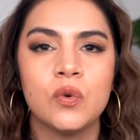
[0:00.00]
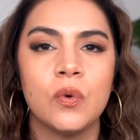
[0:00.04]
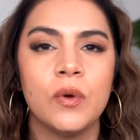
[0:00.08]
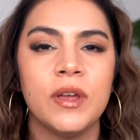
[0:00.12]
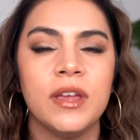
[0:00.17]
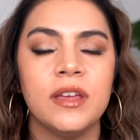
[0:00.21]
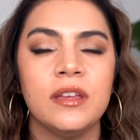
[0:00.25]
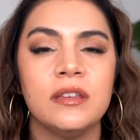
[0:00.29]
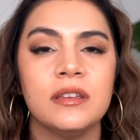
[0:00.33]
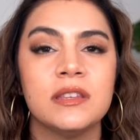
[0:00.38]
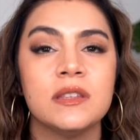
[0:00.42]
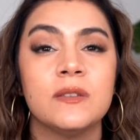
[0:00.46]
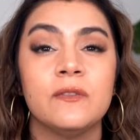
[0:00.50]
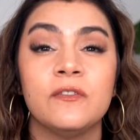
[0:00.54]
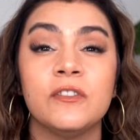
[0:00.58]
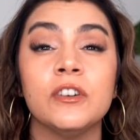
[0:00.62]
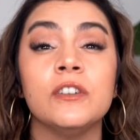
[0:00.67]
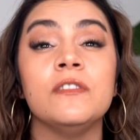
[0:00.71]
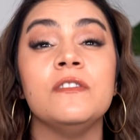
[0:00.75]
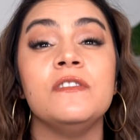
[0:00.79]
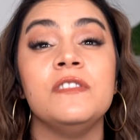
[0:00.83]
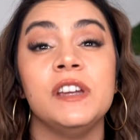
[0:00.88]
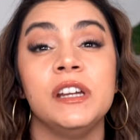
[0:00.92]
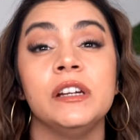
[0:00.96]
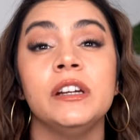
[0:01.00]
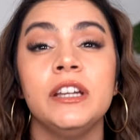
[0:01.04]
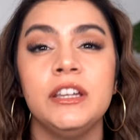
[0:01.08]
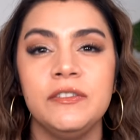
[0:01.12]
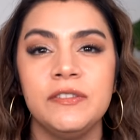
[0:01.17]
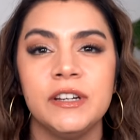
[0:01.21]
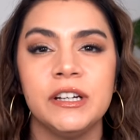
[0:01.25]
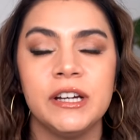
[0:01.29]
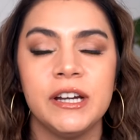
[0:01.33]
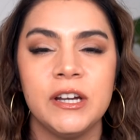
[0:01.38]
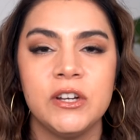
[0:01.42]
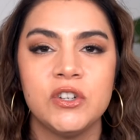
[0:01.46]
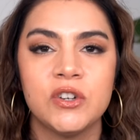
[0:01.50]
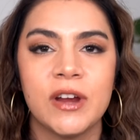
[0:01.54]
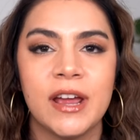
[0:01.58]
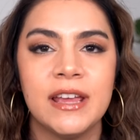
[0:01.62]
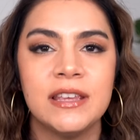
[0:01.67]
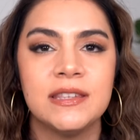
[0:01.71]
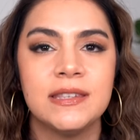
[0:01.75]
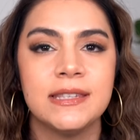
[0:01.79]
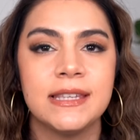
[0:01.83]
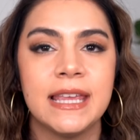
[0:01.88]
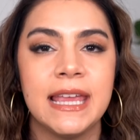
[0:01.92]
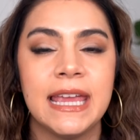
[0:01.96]
oil for very, very dry
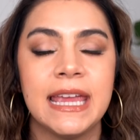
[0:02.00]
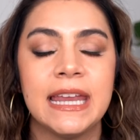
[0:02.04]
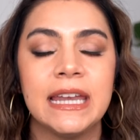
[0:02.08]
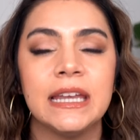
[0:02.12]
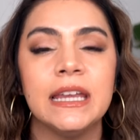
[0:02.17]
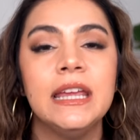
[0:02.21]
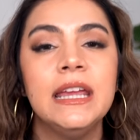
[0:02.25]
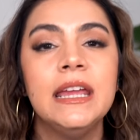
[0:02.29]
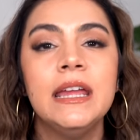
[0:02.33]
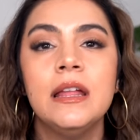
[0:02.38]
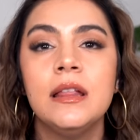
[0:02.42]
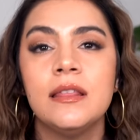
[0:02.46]
skin.